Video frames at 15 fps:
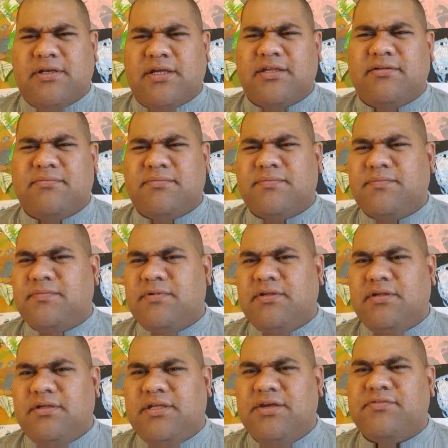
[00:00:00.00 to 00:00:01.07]
Like,
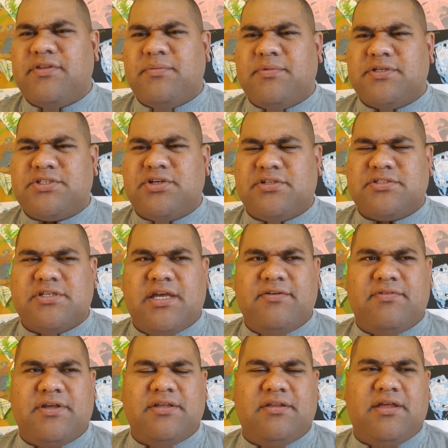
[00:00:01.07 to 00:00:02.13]
give them a shot to have
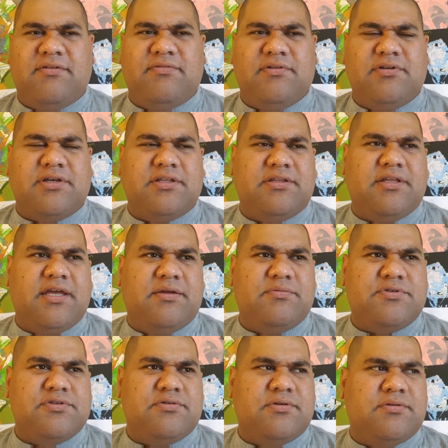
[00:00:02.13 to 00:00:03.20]
a look at the game
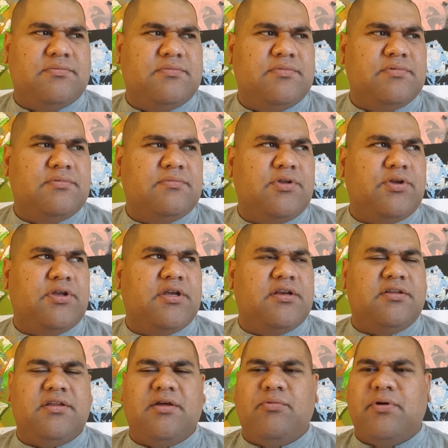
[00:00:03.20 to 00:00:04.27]
too, and don't get
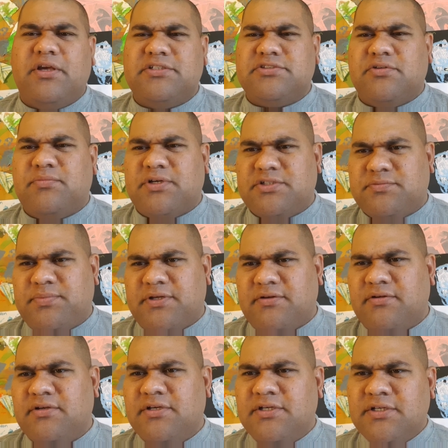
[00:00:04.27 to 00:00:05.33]
in their way so much. But
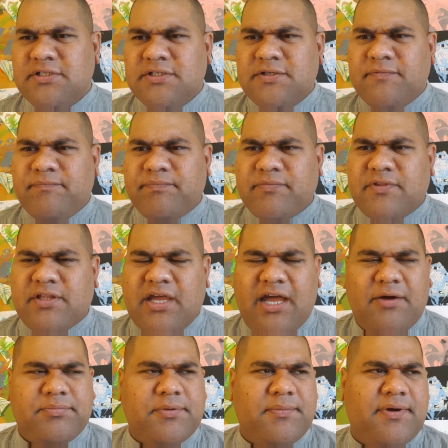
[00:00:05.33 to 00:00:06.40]
yeah,
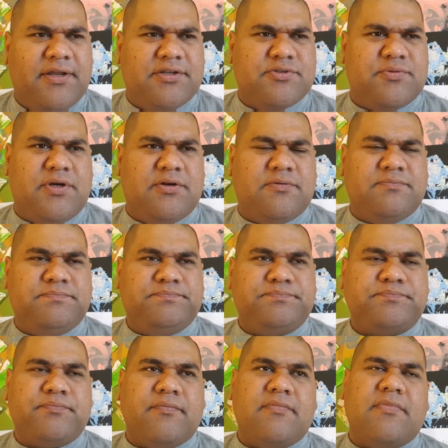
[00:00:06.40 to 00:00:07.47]
help them out as well.
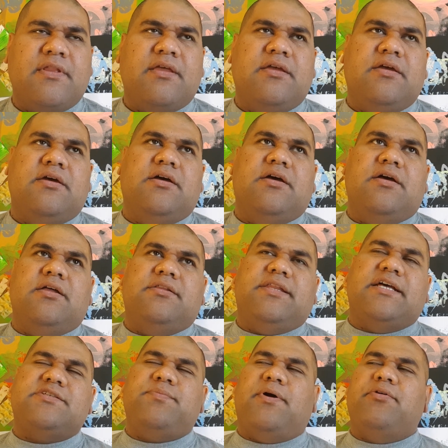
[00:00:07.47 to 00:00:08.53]

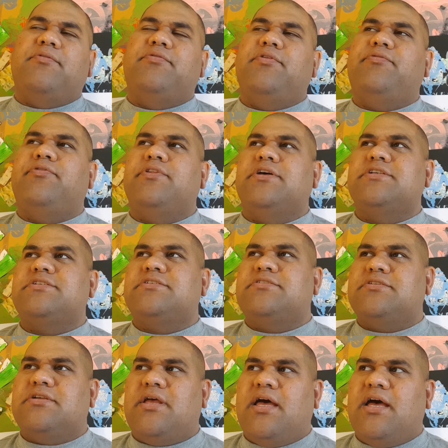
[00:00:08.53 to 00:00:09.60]
That's my review for
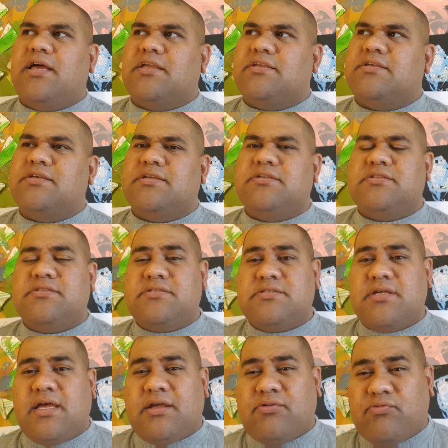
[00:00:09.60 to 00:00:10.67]
this
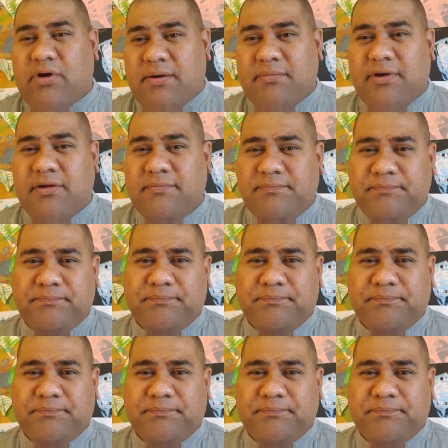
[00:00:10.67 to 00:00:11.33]
Kings and Grammar.